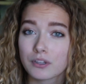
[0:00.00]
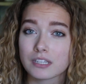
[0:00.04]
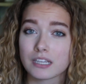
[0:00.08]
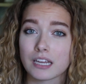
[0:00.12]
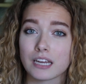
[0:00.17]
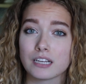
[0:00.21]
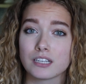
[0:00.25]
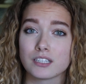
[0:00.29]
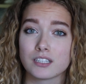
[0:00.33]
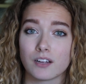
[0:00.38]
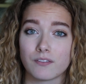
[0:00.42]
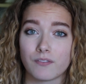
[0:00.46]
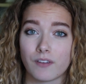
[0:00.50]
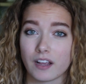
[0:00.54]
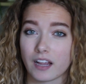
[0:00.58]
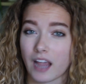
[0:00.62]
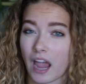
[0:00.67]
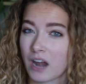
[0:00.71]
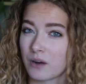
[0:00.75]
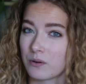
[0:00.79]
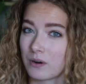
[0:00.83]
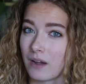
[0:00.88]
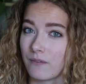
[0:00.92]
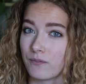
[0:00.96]
saying stuff like
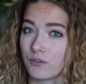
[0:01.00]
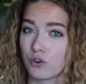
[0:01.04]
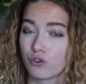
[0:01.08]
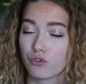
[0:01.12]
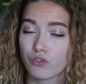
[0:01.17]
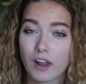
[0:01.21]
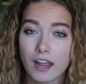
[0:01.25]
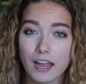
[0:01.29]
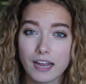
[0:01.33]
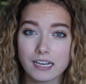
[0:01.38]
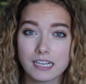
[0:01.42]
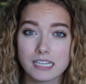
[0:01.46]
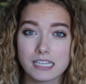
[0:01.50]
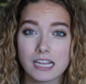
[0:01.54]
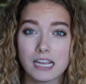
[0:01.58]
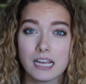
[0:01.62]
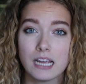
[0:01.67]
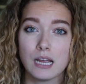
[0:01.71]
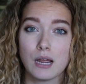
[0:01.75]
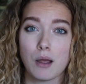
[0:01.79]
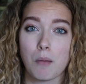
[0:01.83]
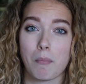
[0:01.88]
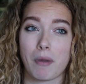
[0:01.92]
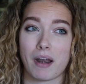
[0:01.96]
I don't have Tourette's,
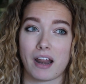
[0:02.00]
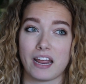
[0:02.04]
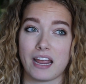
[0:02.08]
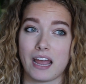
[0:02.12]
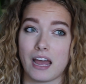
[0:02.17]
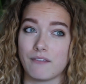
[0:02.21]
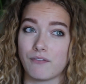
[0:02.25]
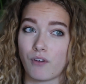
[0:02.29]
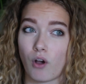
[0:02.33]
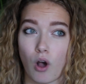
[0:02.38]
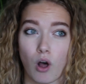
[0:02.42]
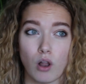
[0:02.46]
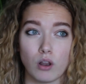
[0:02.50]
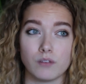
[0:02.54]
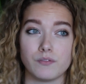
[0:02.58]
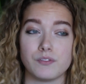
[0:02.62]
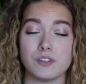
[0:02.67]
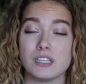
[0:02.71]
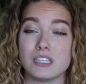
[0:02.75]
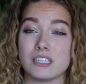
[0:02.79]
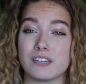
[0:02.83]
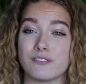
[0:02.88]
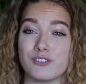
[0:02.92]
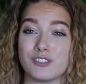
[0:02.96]
but I have all of
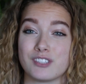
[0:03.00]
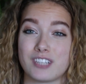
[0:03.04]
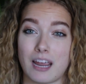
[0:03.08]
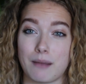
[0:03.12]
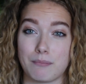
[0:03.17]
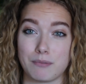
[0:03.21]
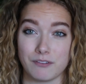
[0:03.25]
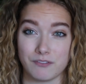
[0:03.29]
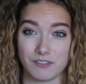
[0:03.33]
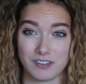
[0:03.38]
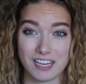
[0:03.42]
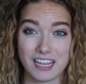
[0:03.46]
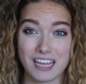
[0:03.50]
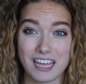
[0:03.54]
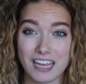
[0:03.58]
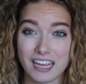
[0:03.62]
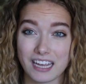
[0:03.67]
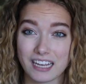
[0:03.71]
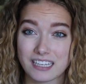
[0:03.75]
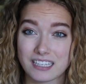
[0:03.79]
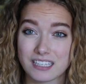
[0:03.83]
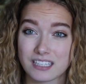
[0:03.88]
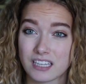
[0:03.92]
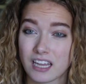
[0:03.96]
these different types of
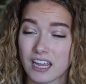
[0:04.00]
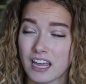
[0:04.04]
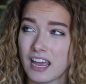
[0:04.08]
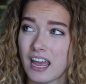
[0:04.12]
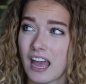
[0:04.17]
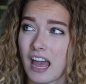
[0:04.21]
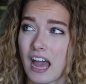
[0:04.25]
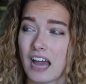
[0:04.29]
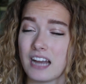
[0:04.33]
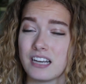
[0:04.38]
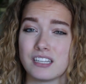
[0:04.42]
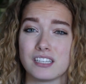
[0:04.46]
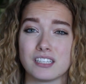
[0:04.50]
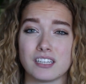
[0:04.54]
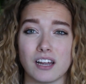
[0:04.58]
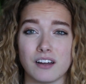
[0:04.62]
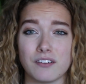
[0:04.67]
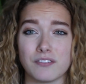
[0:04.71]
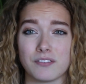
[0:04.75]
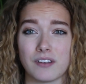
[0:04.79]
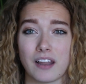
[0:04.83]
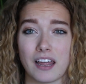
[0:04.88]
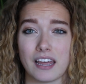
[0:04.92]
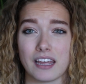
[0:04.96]
tics, and
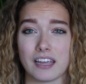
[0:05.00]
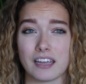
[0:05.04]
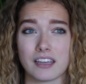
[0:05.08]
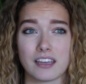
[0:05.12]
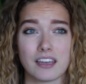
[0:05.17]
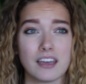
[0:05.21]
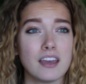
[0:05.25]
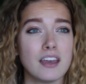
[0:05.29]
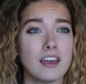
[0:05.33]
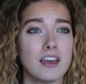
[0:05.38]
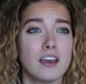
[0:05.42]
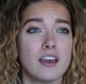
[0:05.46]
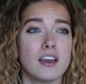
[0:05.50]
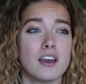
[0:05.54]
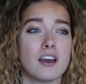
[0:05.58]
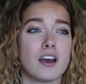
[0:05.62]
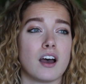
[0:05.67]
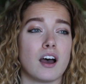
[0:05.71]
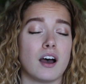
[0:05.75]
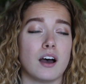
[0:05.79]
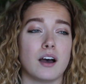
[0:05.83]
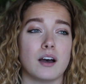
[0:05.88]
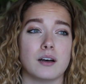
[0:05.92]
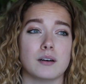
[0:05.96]
stuff like
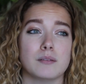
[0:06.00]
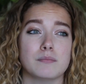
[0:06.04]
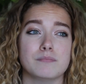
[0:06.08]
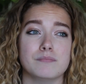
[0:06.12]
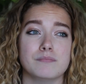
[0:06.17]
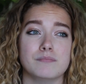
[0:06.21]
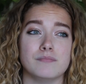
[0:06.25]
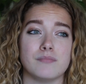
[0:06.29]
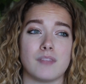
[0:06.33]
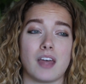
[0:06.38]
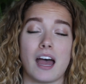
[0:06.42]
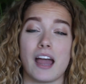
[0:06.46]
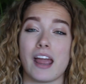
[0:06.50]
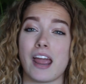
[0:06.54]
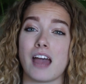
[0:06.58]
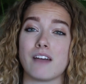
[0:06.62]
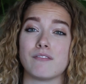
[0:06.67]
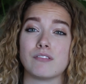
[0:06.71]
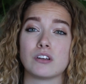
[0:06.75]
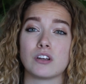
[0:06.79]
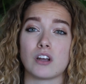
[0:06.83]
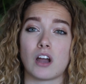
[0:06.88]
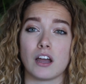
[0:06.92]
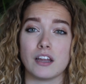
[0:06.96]
I
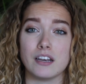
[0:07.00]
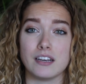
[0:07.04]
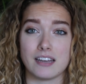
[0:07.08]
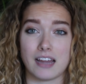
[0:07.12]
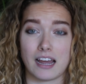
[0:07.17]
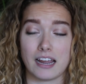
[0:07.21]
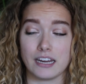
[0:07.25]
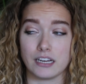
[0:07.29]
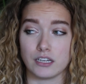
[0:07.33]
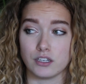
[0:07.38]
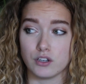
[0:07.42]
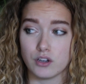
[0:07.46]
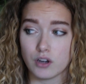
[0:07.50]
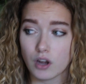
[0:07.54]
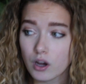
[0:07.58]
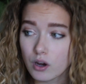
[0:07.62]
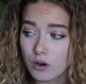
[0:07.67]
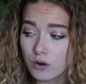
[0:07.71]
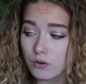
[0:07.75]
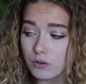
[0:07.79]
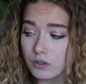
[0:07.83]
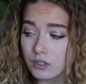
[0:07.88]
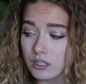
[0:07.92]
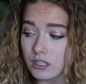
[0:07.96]
haven't gotten
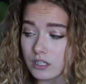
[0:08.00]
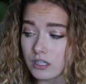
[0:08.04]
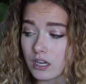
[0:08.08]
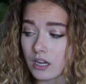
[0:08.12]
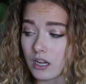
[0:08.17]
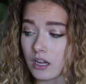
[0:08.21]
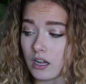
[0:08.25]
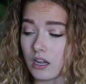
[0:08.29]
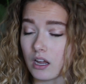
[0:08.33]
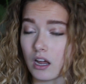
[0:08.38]
diagnosed,